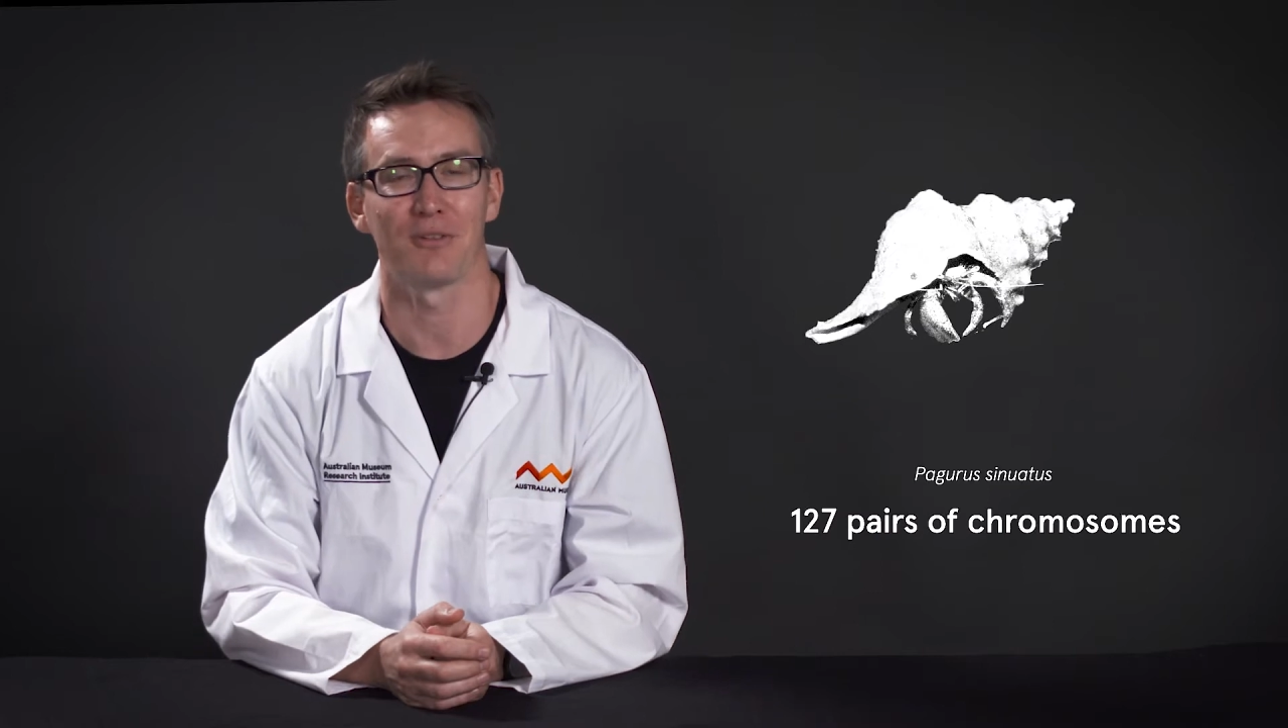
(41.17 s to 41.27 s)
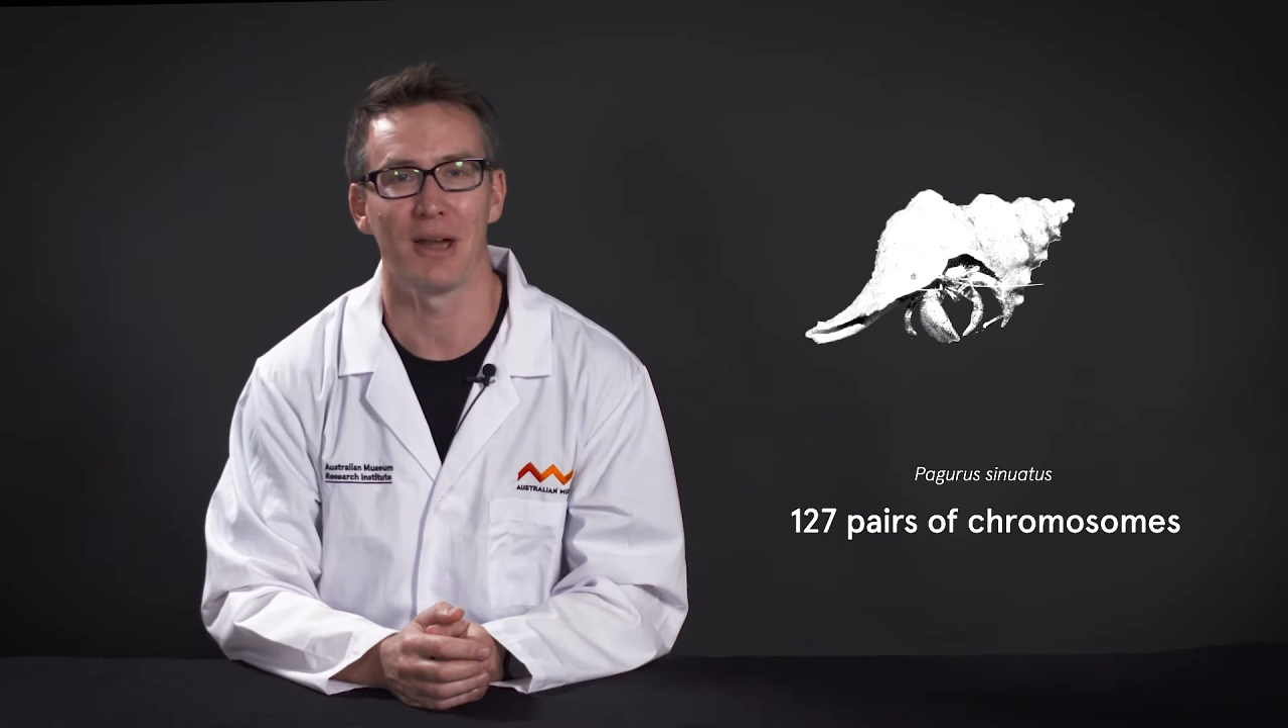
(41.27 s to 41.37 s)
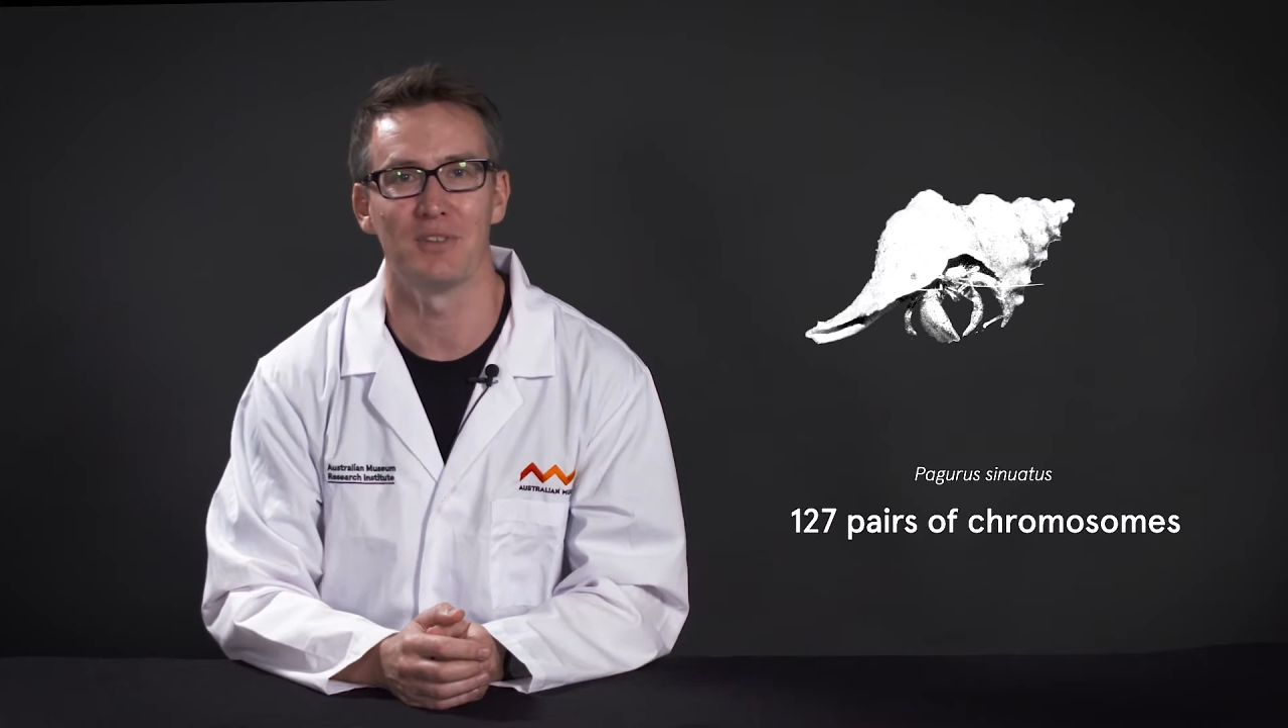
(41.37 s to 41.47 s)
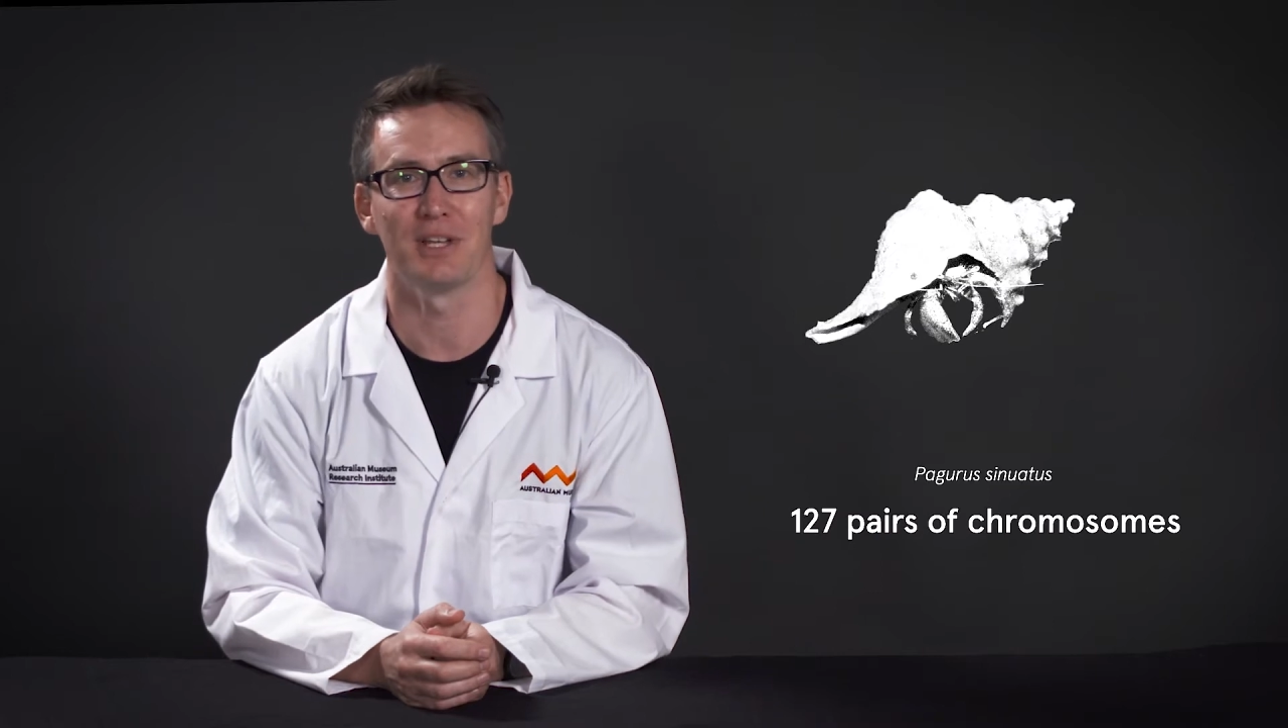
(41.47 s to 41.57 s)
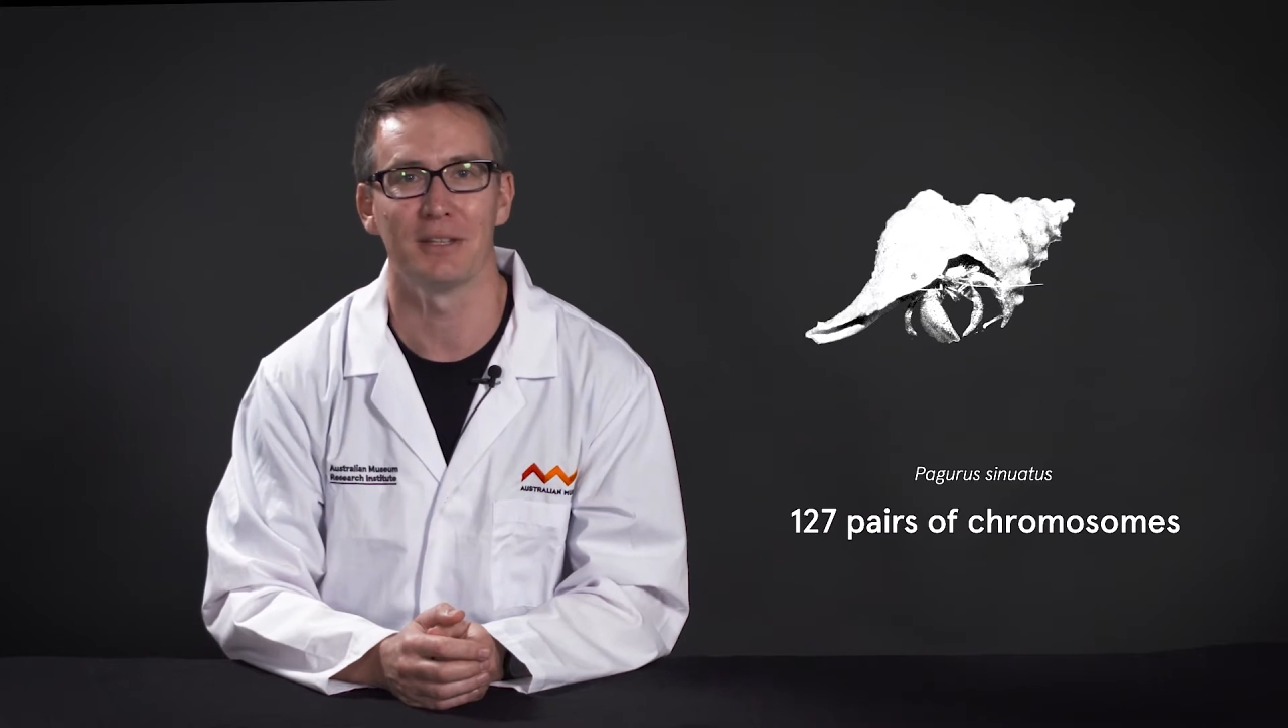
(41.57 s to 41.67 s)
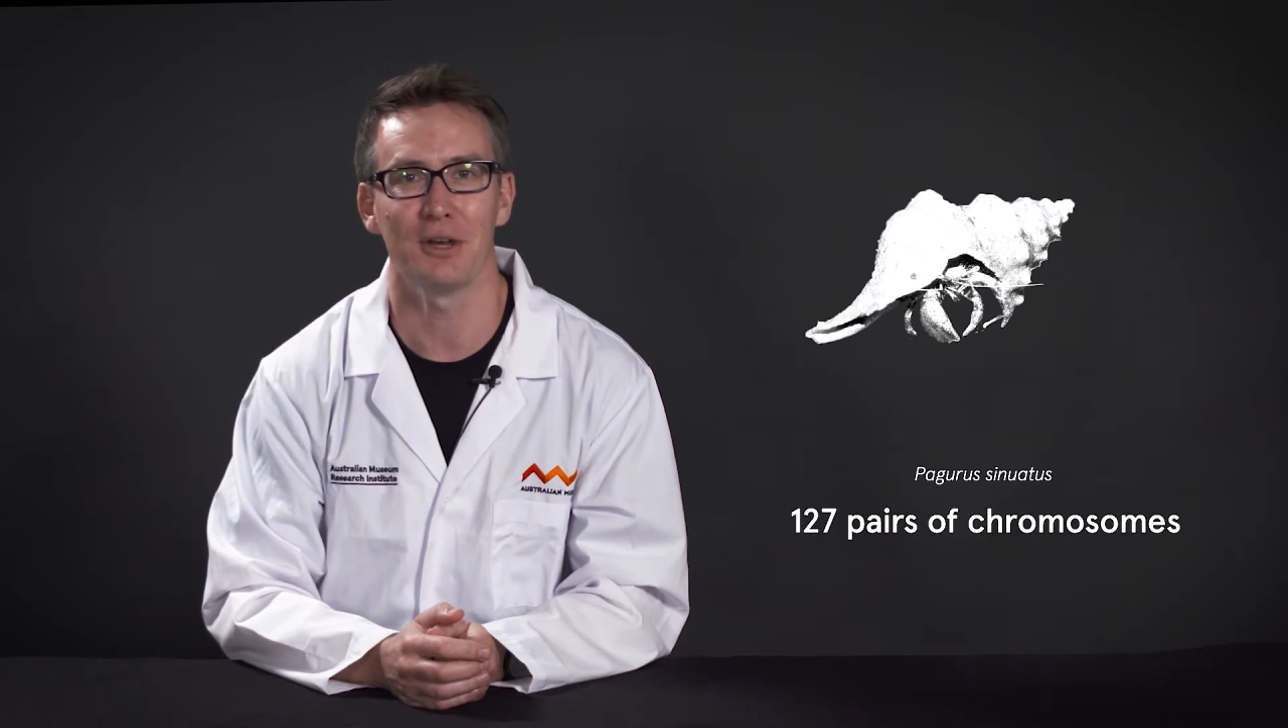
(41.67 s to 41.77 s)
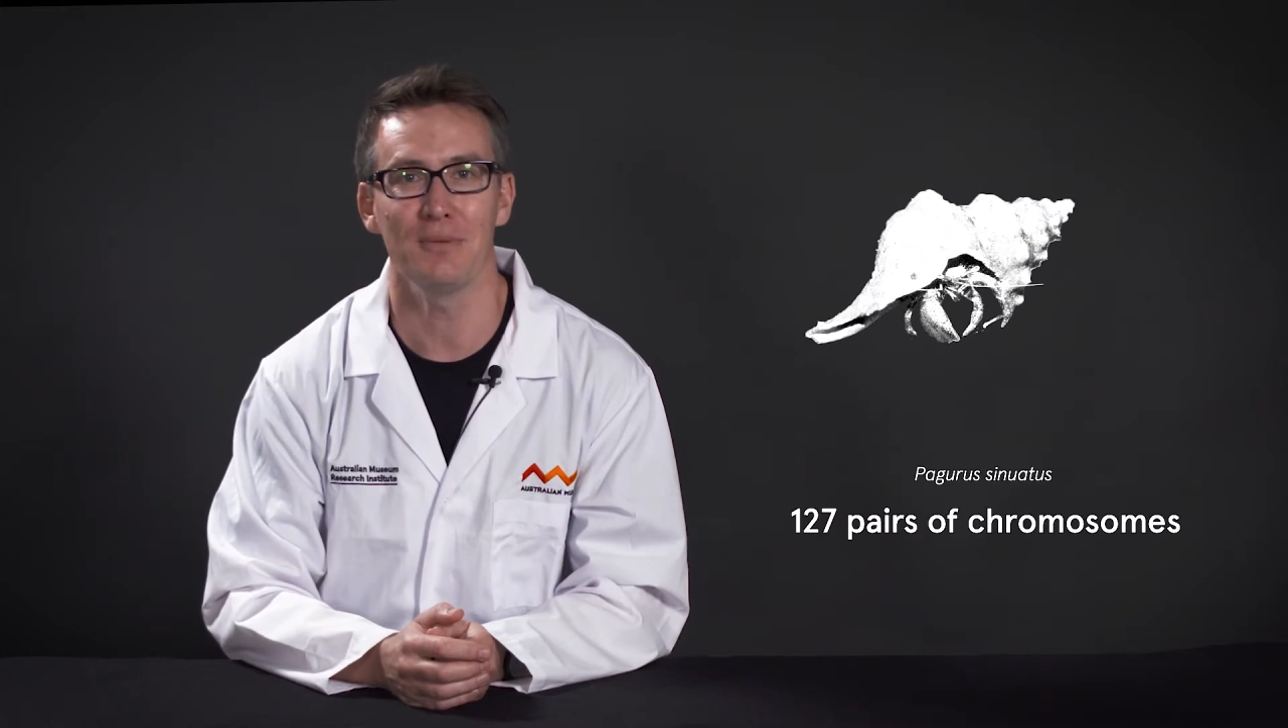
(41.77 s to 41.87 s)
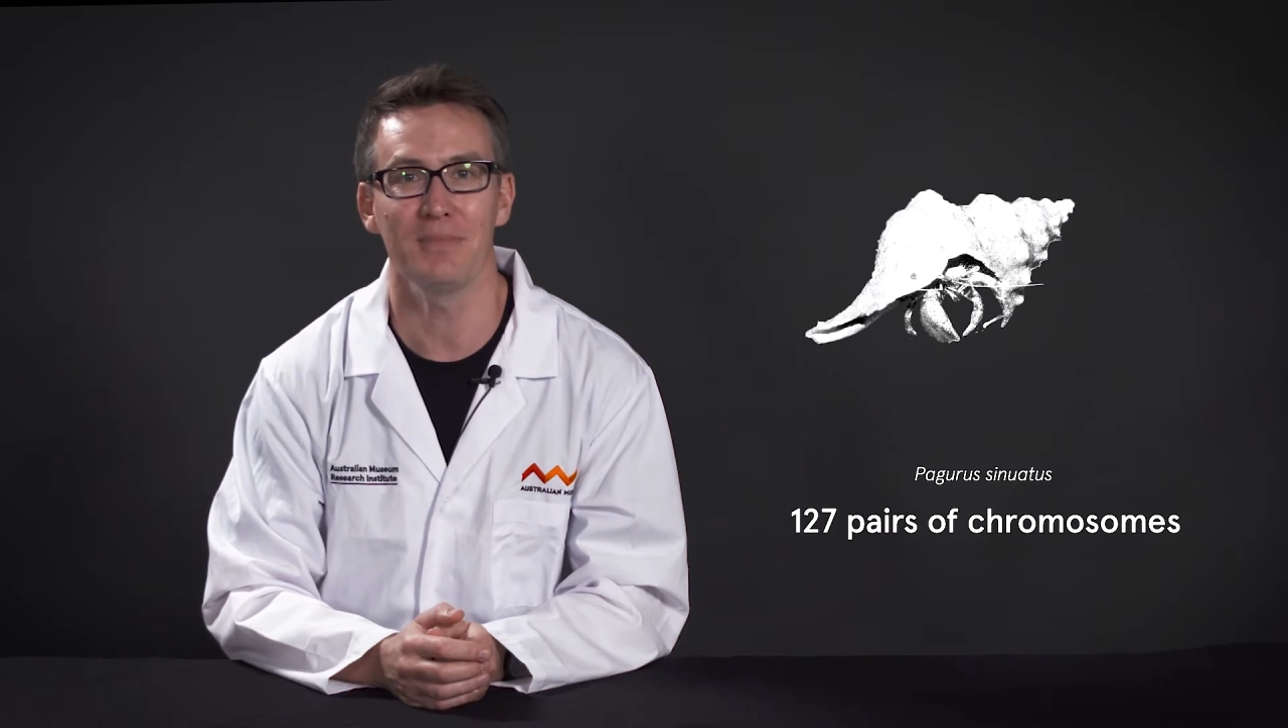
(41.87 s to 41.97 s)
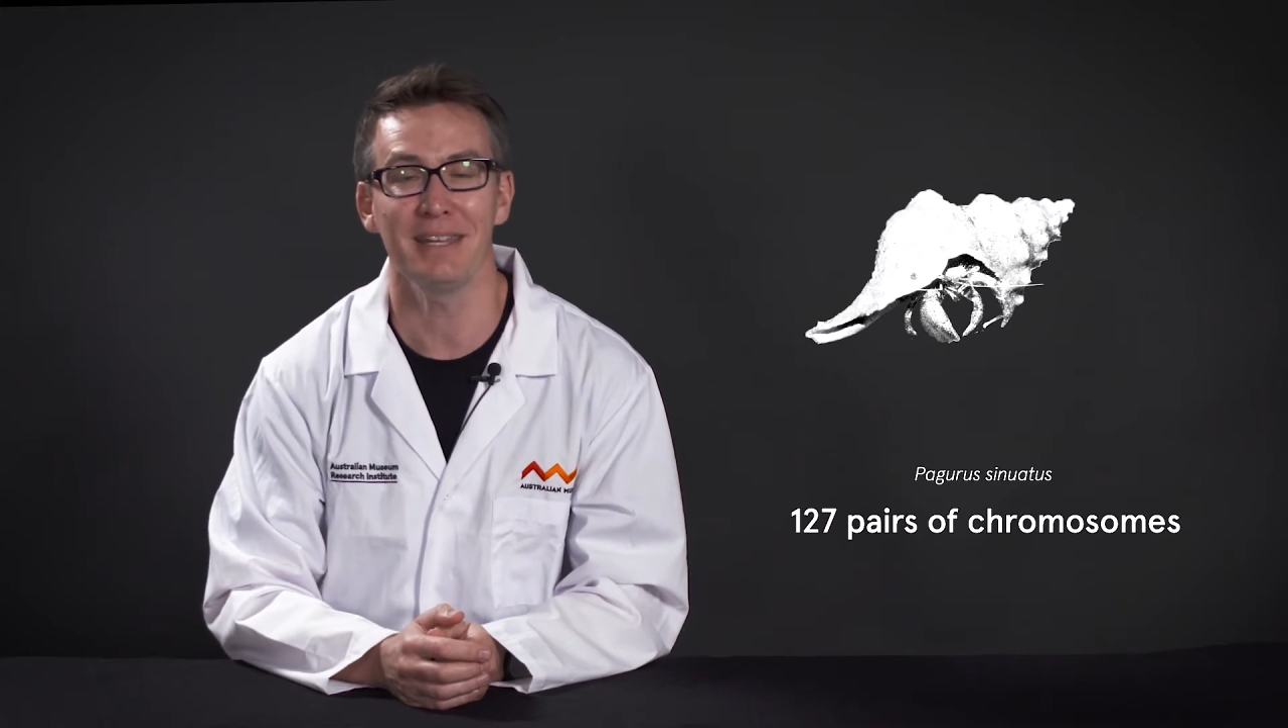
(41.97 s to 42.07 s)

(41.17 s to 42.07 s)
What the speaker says: crab genome,